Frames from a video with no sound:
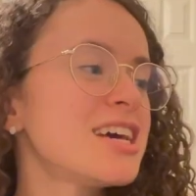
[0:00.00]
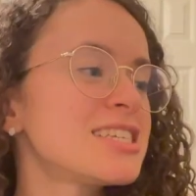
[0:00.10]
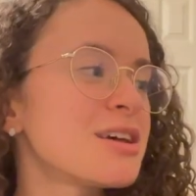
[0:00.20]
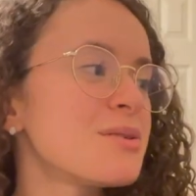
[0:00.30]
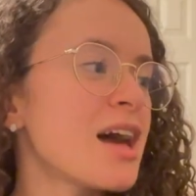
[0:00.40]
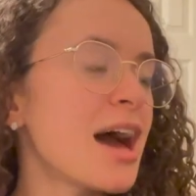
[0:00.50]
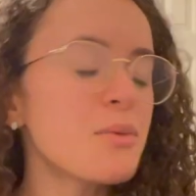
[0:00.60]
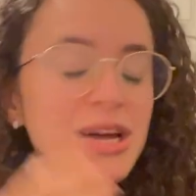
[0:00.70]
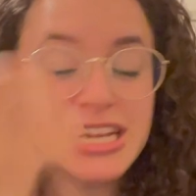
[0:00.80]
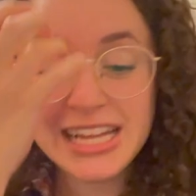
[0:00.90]
So I
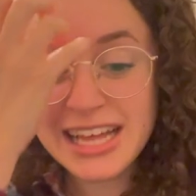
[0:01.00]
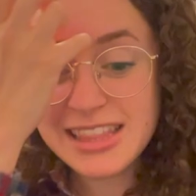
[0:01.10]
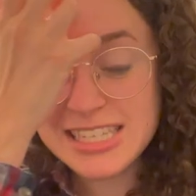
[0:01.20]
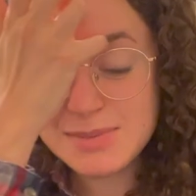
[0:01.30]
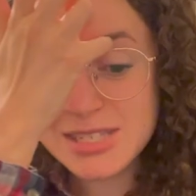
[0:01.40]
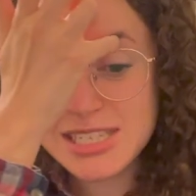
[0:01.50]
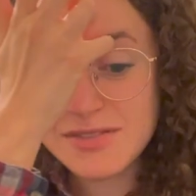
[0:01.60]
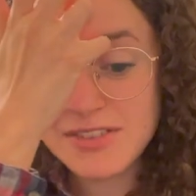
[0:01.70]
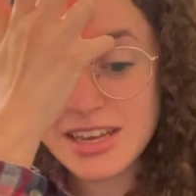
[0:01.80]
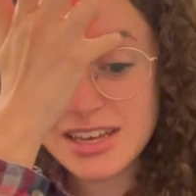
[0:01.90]
wanted to get this
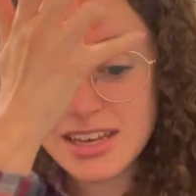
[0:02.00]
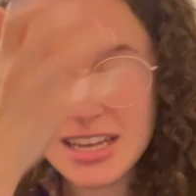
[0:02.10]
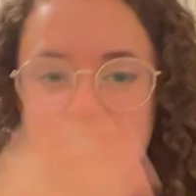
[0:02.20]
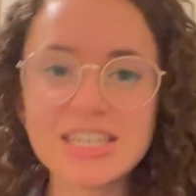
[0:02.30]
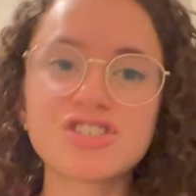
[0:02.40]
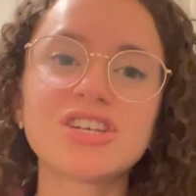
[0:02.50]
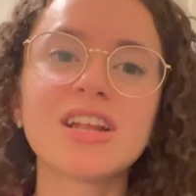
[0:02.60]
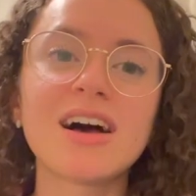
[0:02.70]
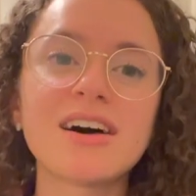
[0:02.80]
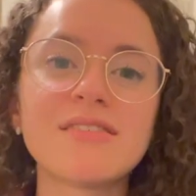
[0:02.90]
specific
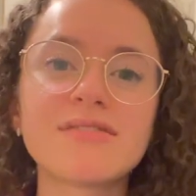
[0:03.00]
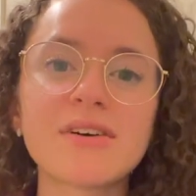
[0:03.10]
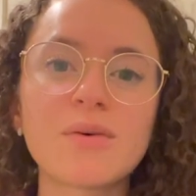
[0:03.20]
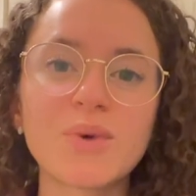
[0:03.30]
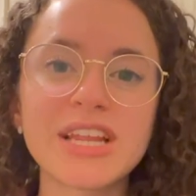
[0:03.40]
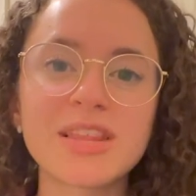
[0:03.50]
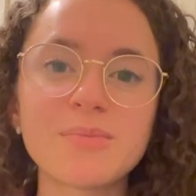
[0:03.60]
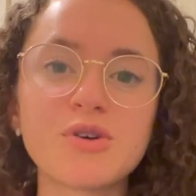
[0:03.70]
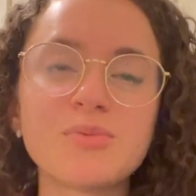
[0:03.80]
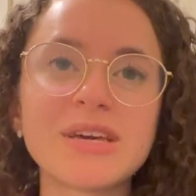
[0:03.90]
edition of Winnie the
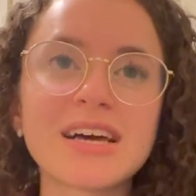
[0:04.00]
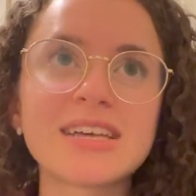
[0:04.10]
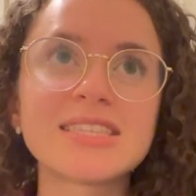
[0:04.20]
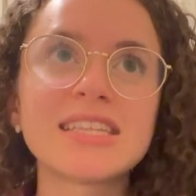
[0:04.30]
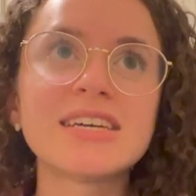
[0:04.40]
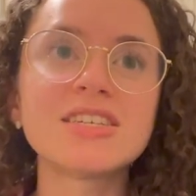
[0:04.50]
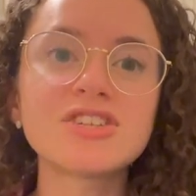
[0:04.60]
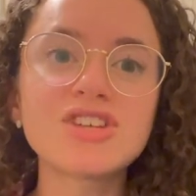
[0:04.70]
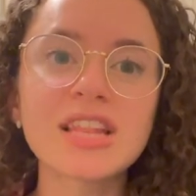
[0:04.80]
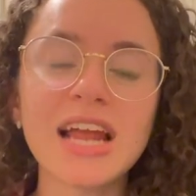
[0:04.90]
Pooh because the
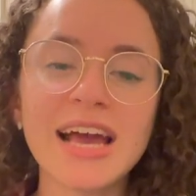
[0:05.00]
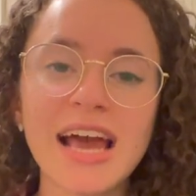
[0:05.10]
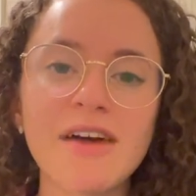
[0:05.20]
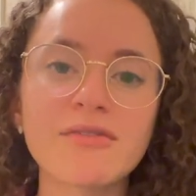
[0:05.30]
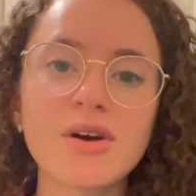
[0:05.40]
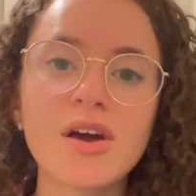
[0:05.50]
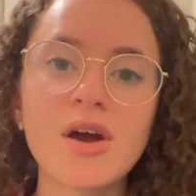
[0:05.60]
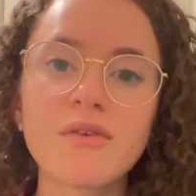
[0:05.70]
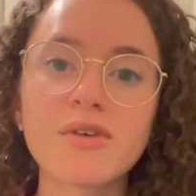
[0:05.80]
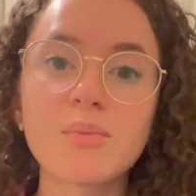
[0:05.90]
edition that I have
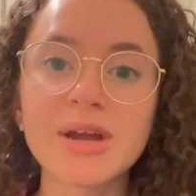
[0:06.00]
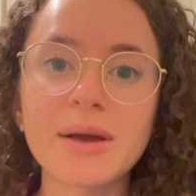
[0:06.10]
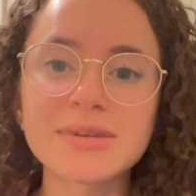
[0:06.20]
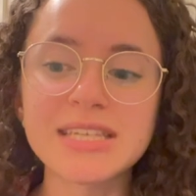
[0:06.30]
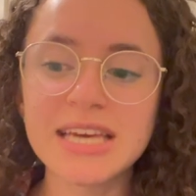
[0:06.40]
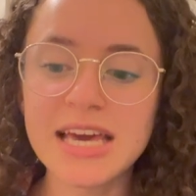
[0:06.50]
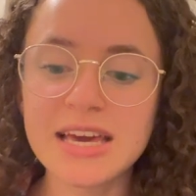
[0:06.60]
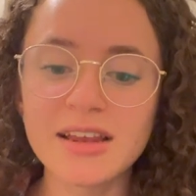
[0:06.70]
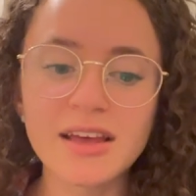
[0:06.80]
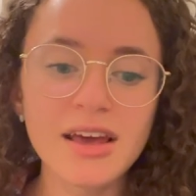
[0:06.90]
from when I was a
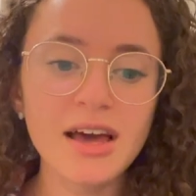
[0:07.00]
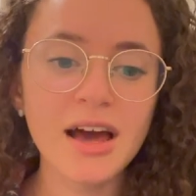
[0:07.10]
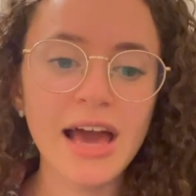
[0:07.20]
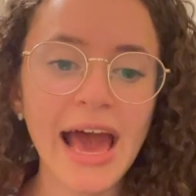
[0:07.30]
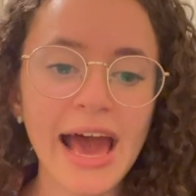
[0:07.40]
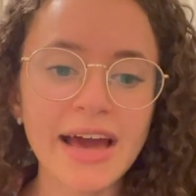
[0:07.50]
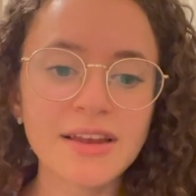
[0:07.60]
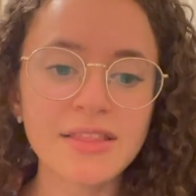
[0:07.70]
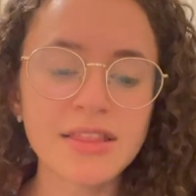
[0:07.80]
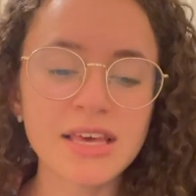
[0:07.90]
kid
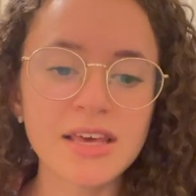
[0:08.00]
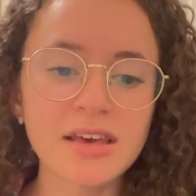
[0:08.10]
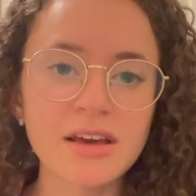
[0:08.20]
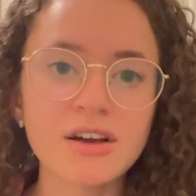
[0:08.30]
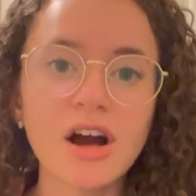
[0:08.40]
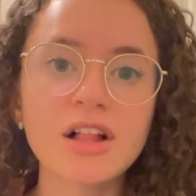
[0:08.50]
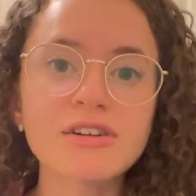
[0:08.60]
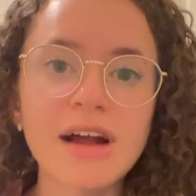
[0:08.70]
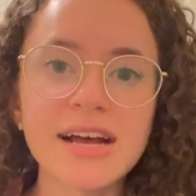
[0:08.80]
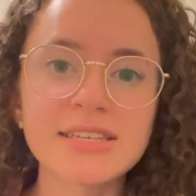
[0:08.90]
had the
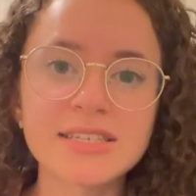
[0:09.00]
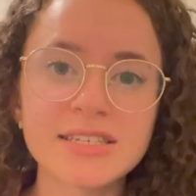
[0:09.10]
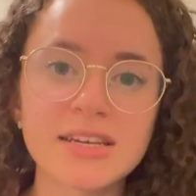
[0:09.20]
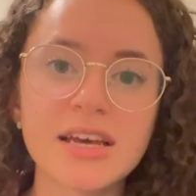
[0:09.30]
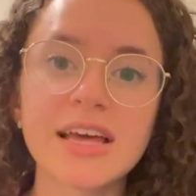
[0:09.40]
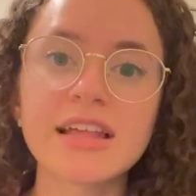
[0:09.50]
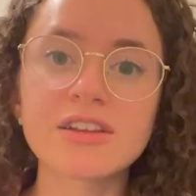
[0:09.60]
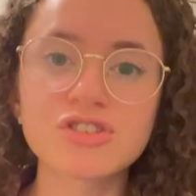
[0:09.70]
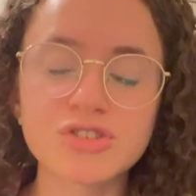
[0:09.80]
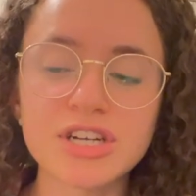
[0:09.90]
colorized
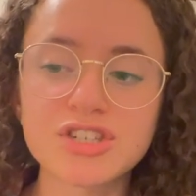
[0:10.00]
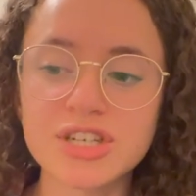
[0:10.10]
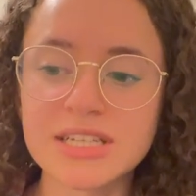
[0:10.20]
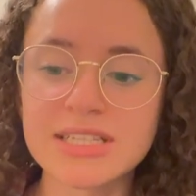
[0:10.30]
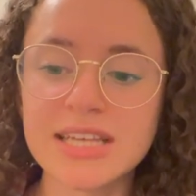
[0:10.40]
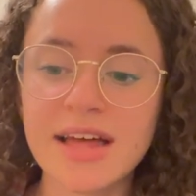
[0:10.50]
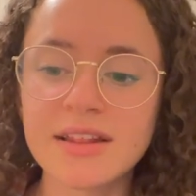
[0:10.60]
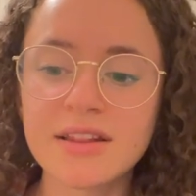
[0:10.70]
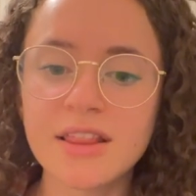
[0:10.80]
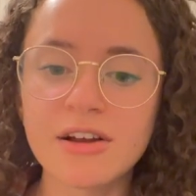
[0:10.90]
illustrations
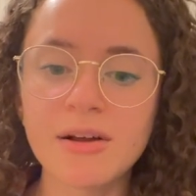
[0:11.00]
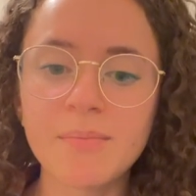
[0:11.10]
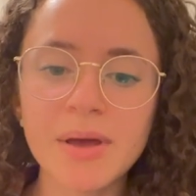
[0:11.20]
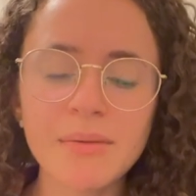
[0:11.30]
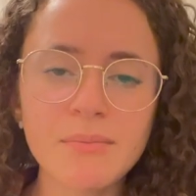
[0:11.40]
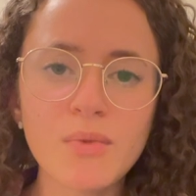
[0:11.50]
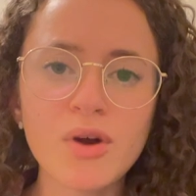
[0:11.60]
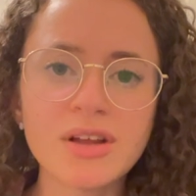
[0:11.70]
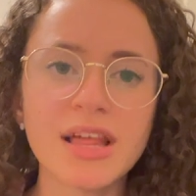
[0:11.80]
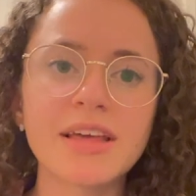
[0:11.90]
and they're a bit
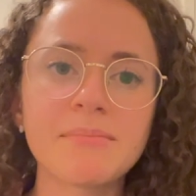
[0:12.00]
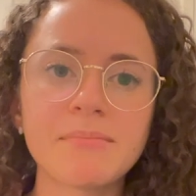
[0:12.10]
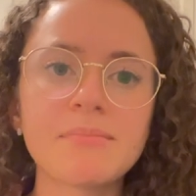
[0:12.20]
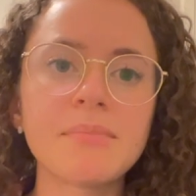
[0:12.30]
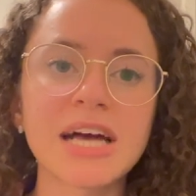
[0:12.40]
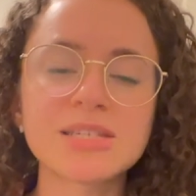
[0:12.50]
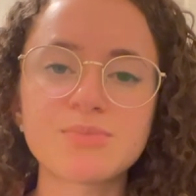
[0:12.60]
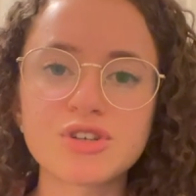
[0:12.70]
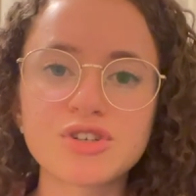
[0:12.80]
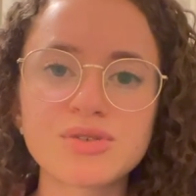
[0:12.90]
more like mass
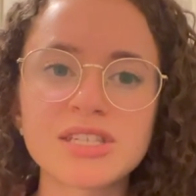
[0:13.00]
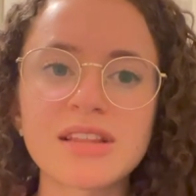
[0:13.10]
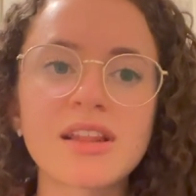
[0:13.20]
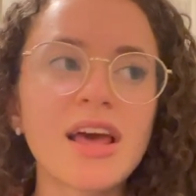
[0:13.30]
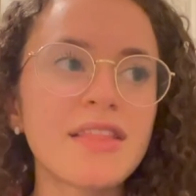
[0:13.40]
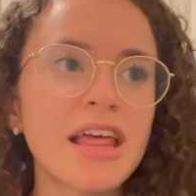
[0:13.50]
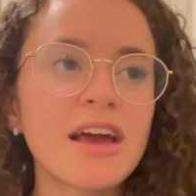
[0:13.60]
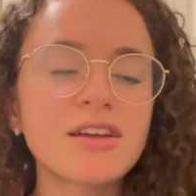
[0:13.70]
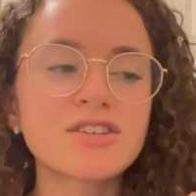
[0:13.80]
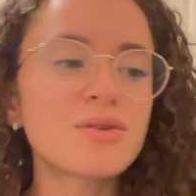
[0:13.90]
produced and
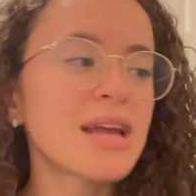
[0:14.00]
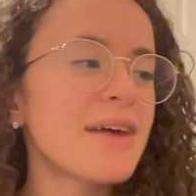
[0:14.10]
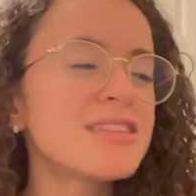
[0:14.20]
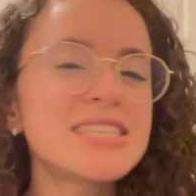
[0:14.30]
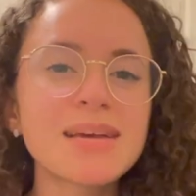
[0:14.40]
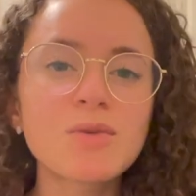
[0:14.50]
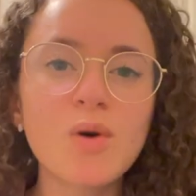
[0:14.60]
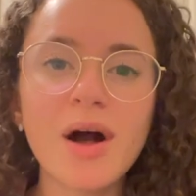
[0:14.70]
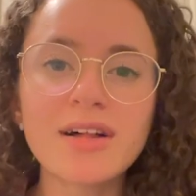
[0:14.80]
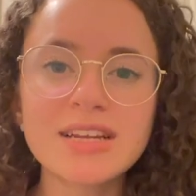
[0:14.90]
they don't have the same
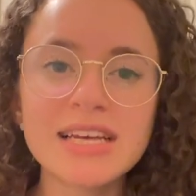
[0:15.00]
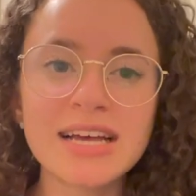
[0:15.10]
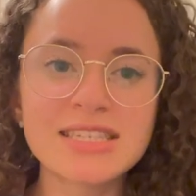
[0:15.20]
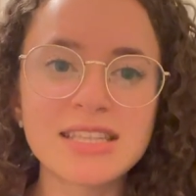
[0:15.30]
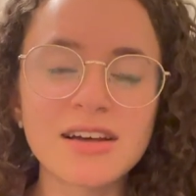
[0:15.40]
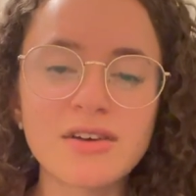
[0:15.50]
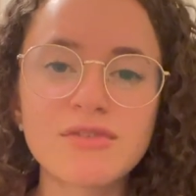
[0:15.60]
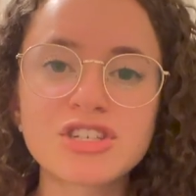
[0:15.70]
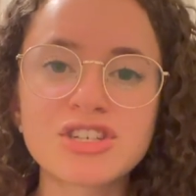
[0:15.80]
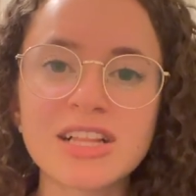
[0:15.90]
quality as the
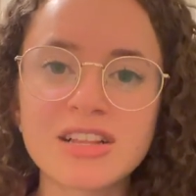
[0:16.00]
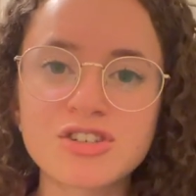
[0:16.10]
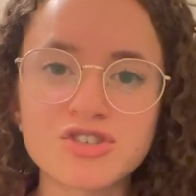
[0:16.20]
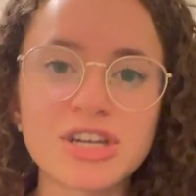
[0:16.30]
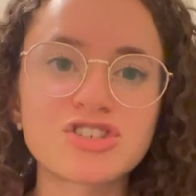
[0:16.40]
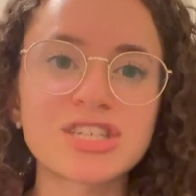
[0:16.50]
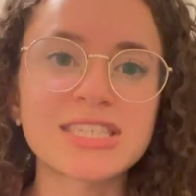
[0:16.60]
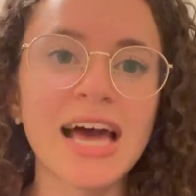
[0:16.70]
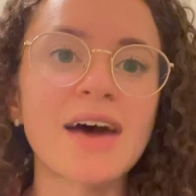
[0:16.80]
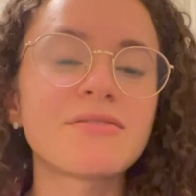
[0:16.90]
original
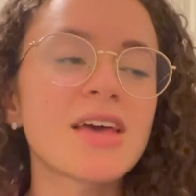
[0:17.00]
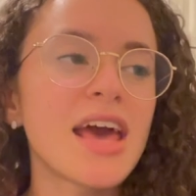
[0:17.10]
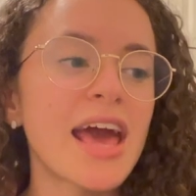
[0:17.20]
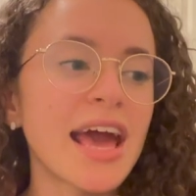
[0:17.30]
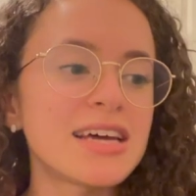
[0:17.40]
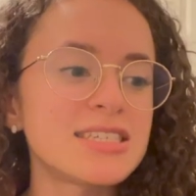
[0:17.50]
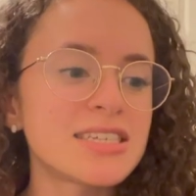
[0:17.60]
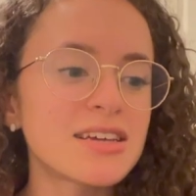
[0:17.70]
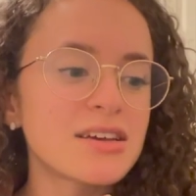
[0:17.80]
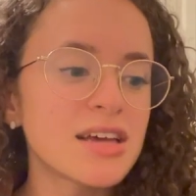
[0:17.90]
illustrations have
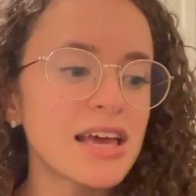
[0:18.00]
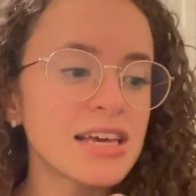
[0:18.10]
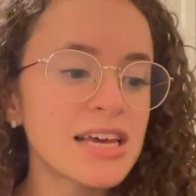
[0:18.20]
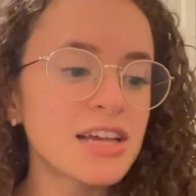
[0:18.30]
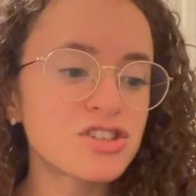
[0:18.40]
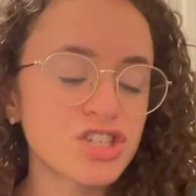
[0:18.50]
and E.H.